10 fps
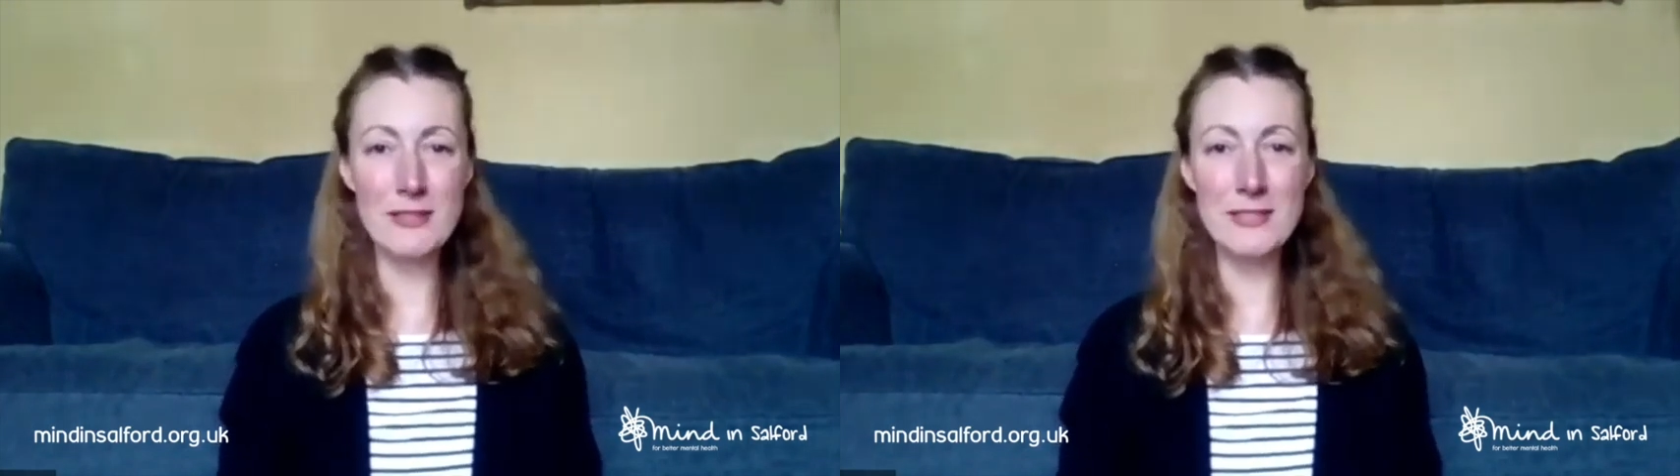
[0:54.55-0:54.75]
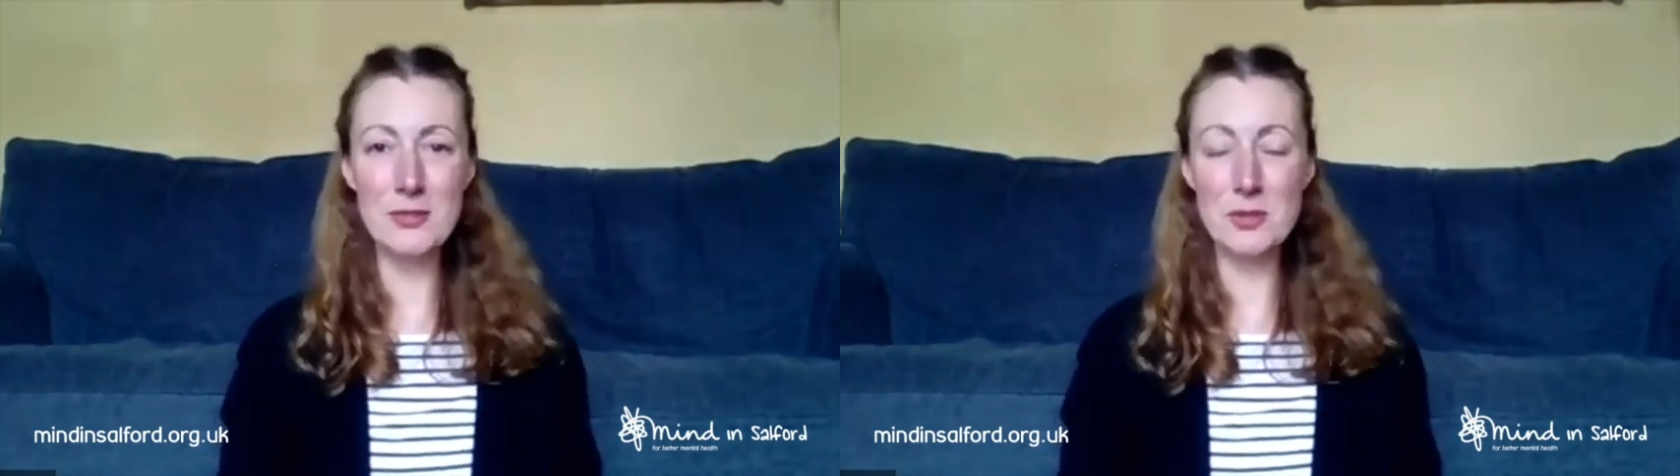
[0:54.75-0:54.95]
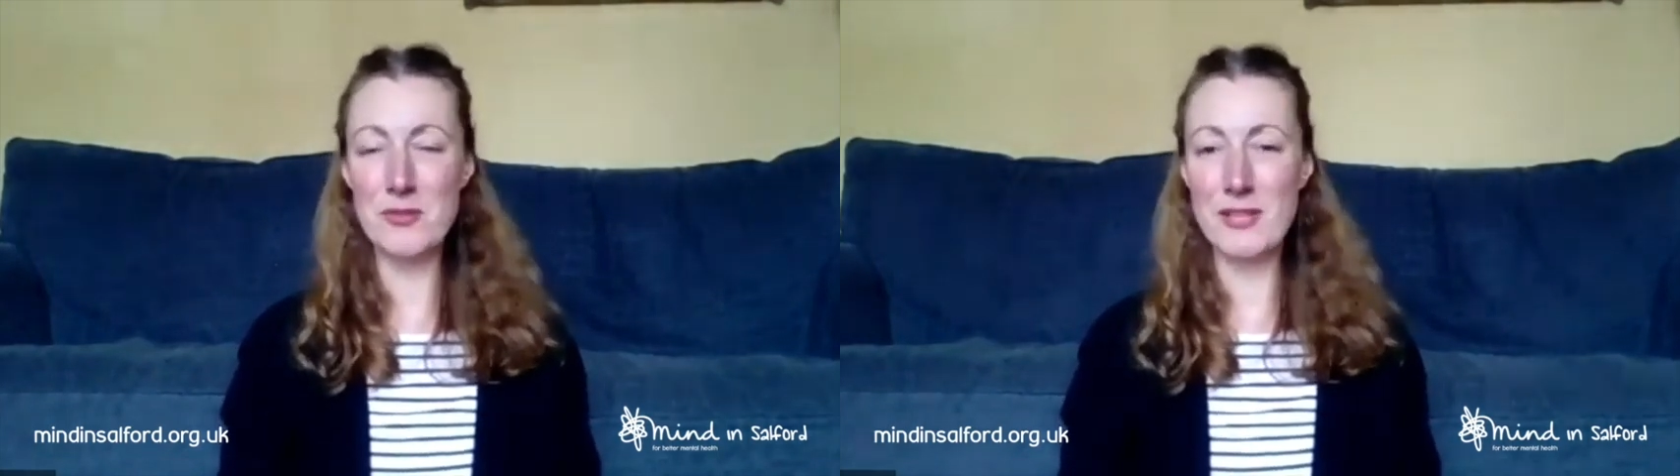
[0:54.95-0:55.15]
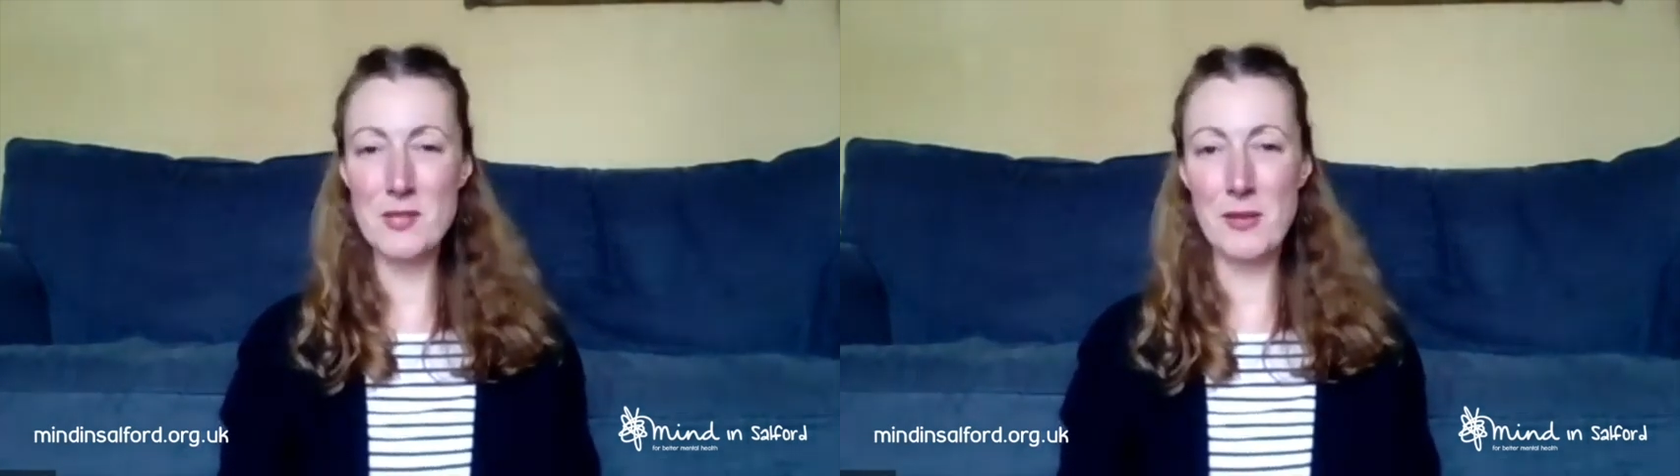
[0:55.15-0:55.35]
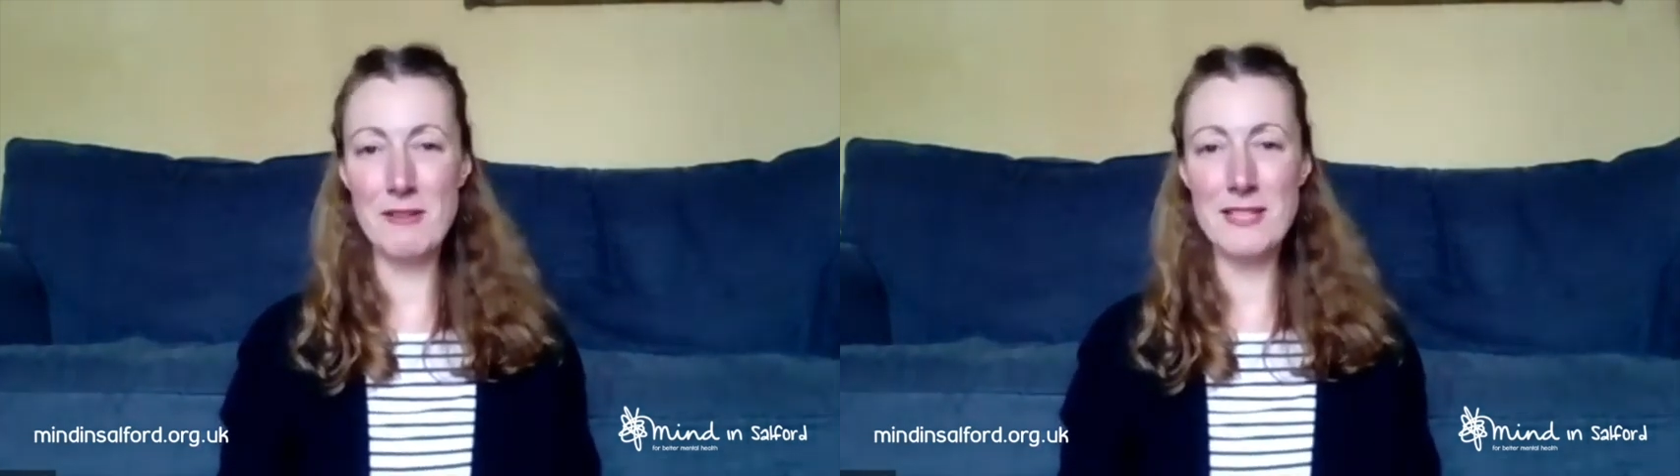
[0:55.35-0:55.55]
in touch with our
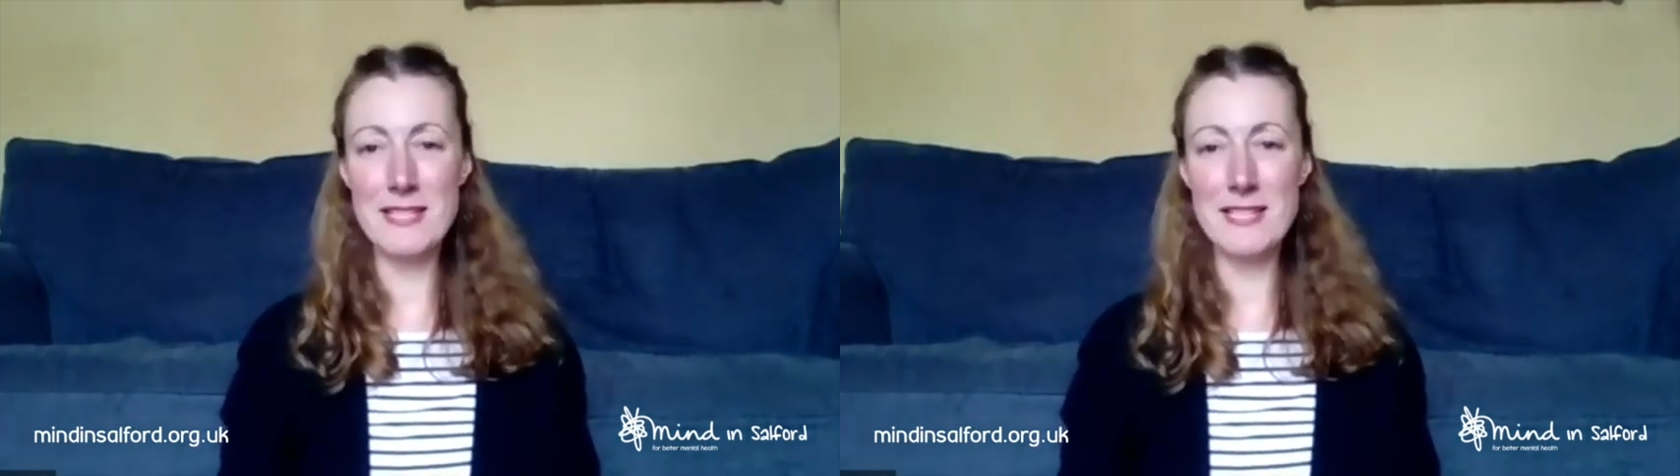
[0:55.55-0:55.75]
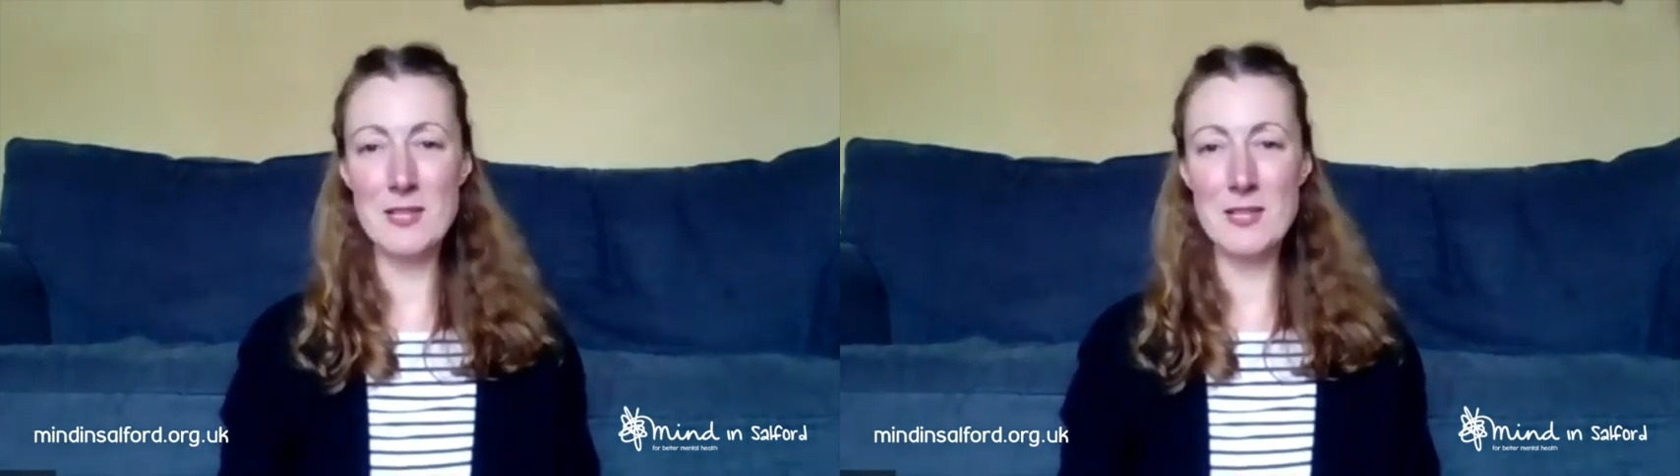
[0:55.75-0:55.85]
experience is